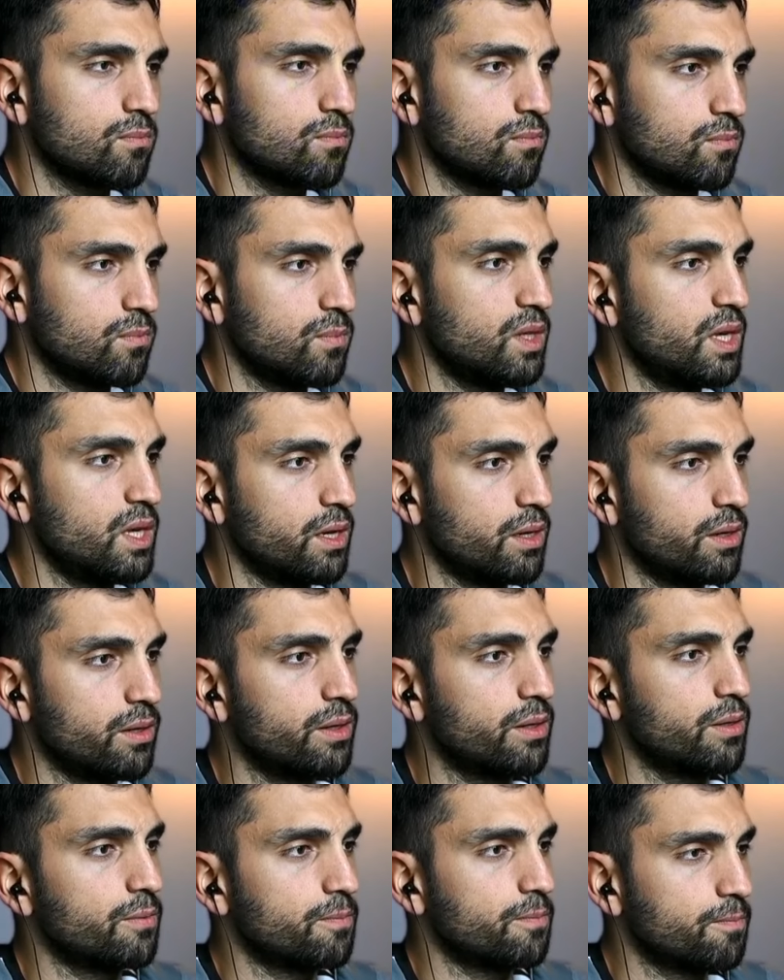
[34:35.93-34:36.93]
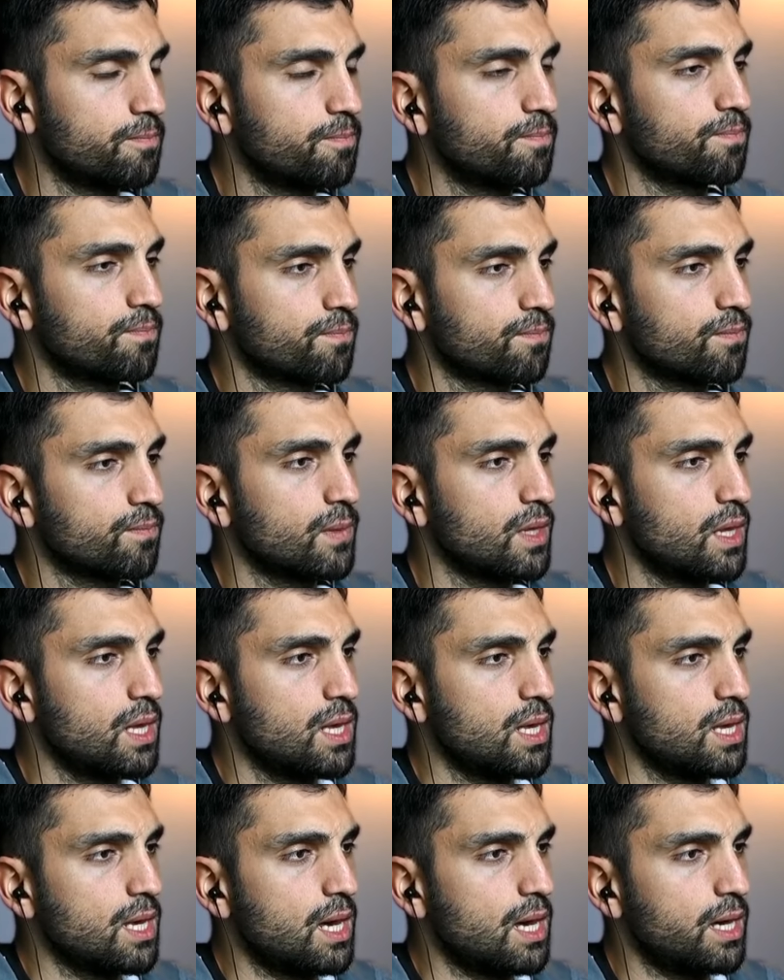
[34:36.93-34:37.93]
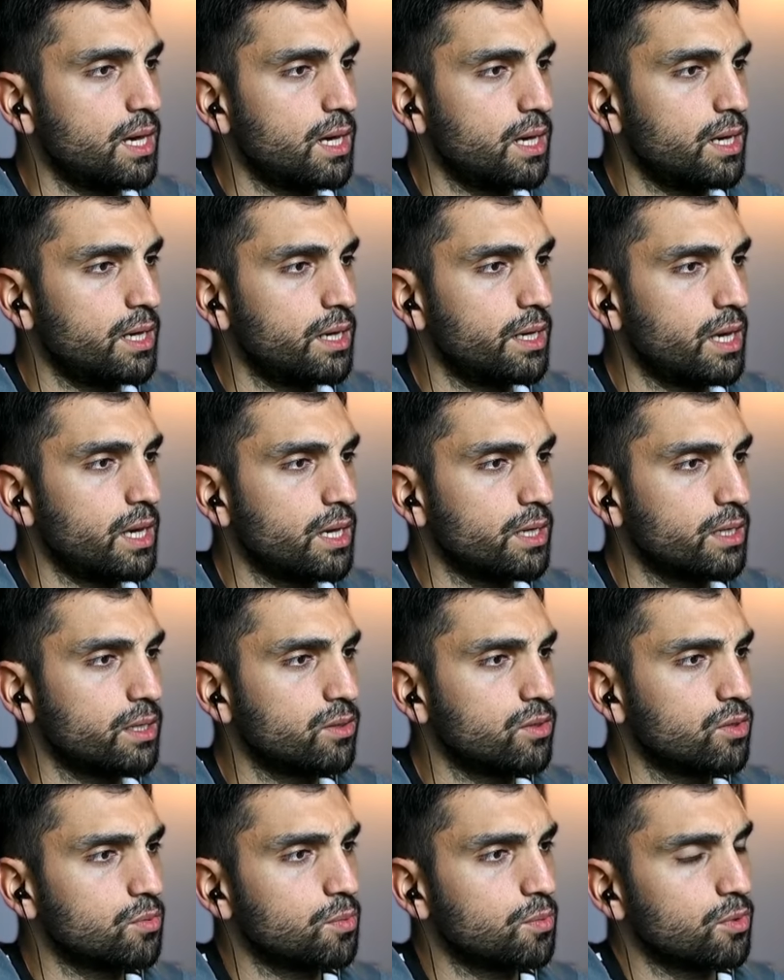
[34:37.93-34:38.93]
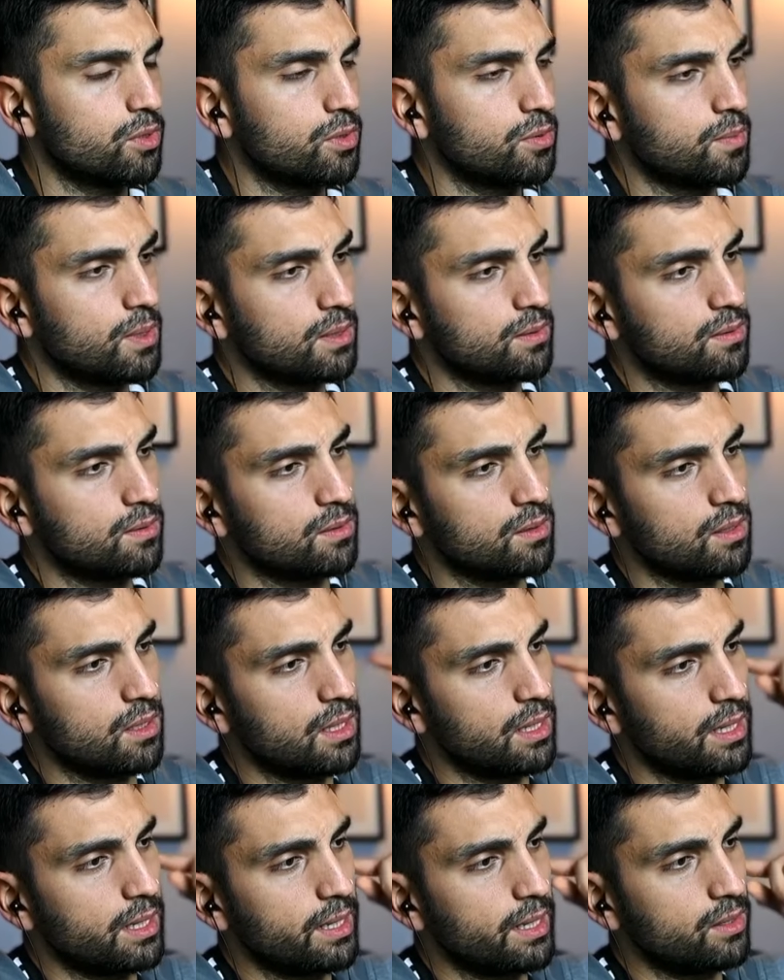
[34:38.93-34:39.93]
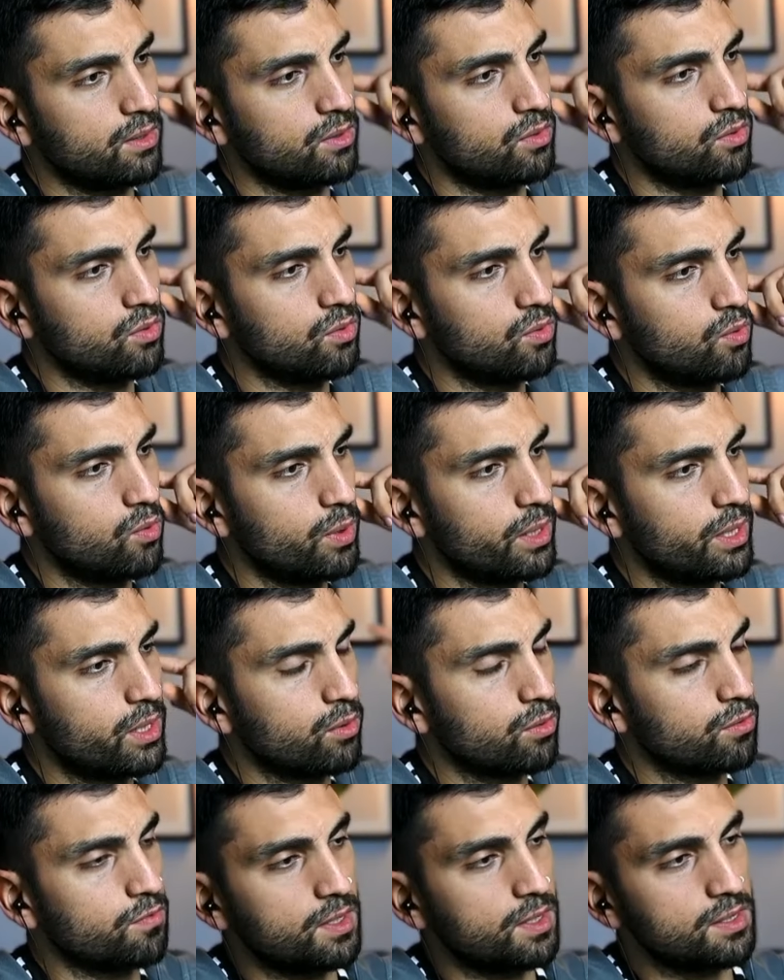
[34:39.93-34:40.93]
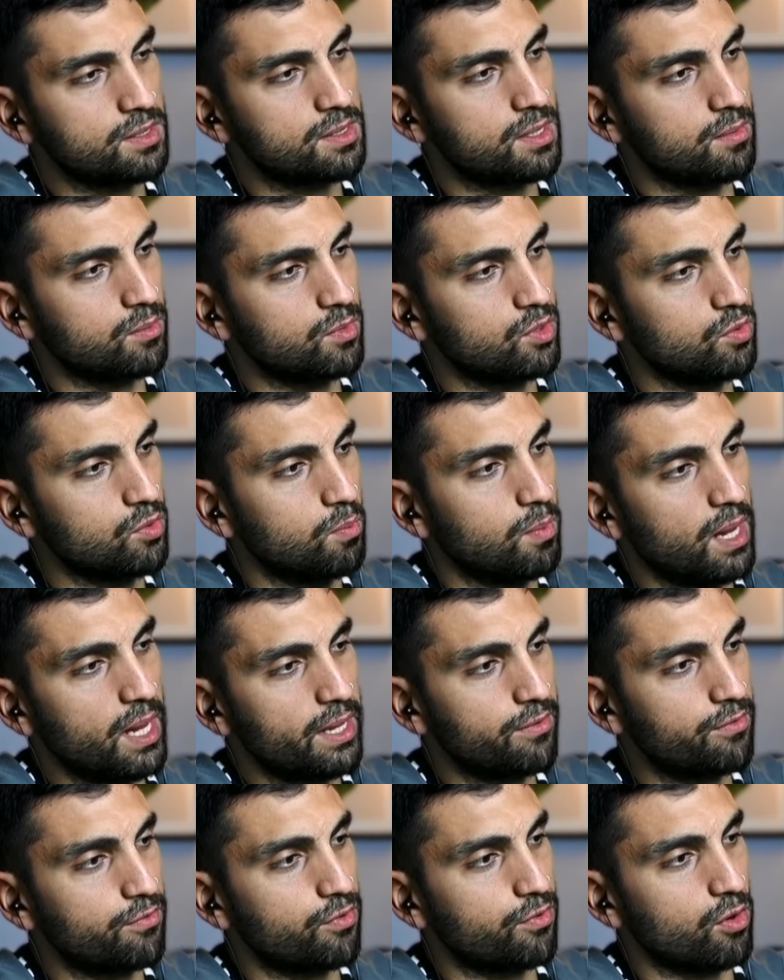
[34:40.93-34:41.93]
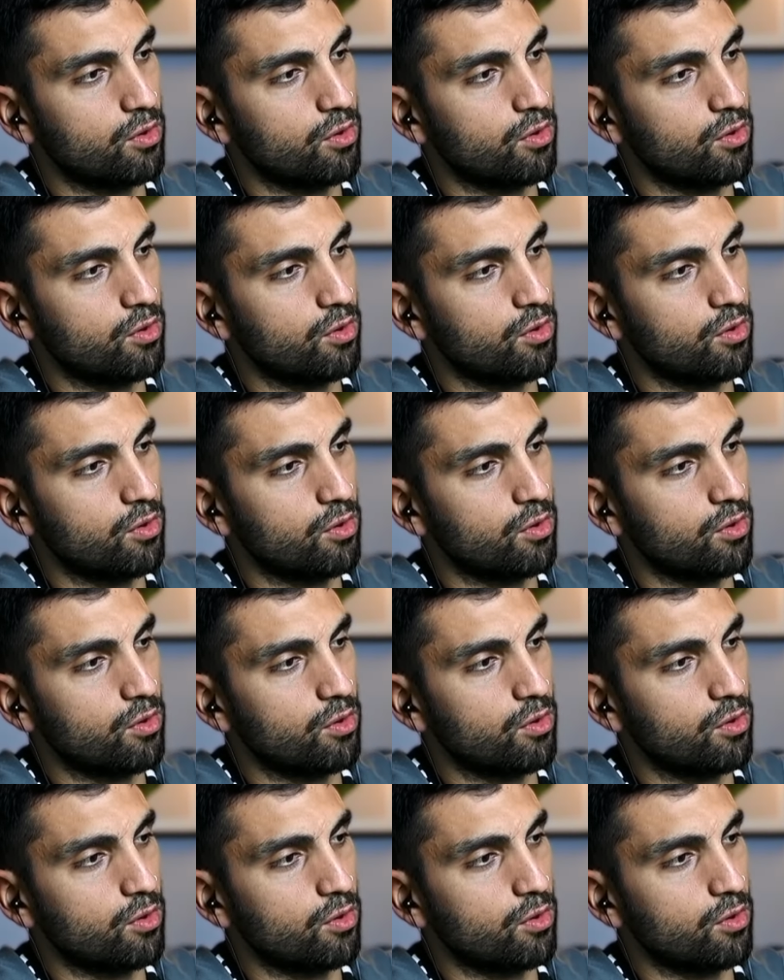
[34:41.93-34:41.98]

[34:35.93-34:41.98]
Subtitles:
Yeah. I get your point, but do we convince them to buy